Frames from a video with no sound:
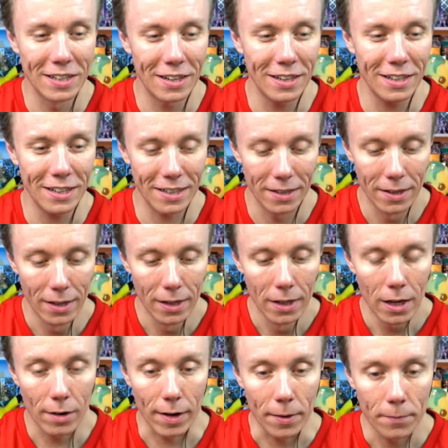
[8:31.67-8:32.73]
Haha!
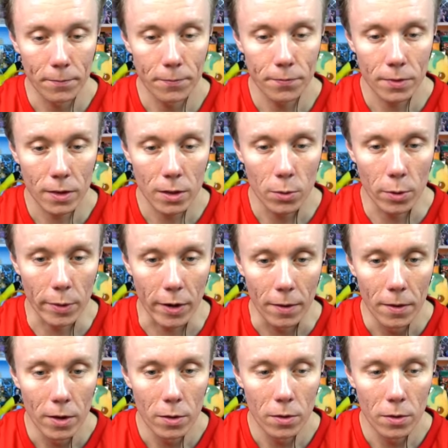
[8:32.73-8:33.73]
Alright, what do we got?